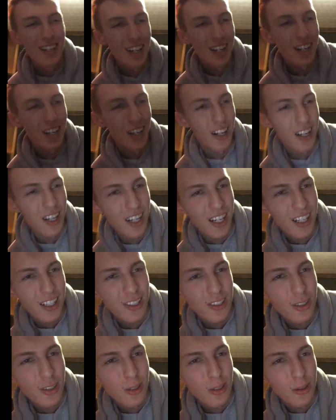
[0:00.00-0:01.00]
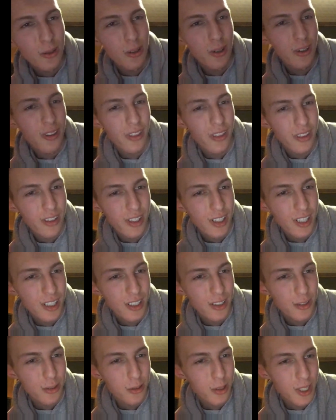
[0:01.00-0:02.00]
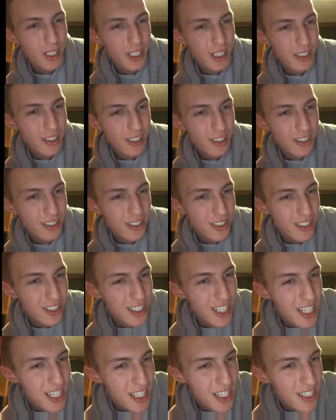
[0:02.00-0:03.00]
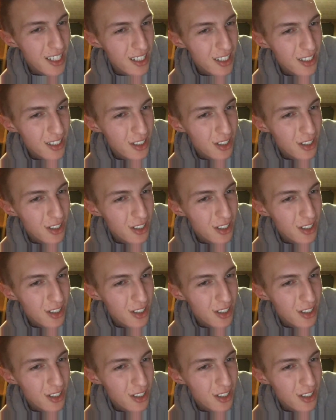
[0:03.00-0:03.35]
right. So I'm gonna do this is Stan